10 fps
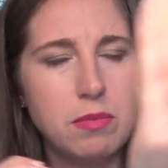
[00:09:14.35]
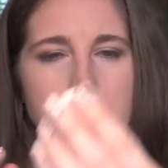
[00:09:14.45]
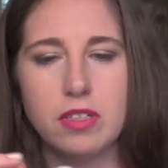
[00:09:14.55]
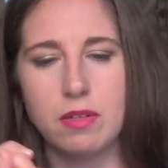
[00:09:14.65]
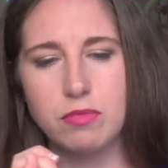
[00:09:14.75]

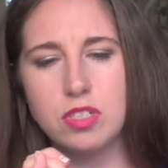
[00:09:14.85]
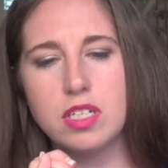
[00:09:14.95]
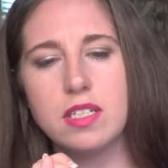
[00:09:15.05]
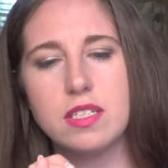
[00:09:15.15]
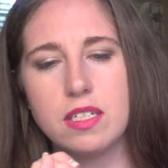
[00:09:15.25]
built up
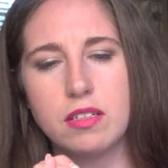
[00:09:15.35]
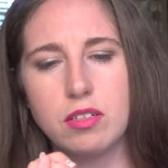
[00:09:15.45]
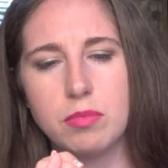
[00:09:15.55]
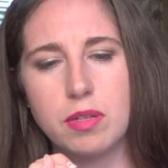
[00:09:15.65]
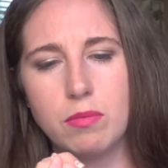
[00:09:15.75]
just a
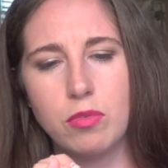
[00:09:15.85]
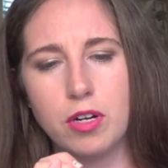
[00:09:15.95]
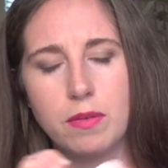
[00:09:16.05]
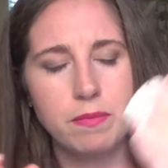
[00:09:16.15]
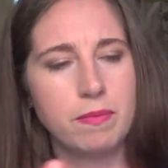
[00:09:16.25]
little bit
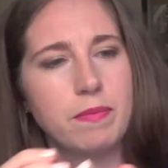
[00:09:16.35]
more,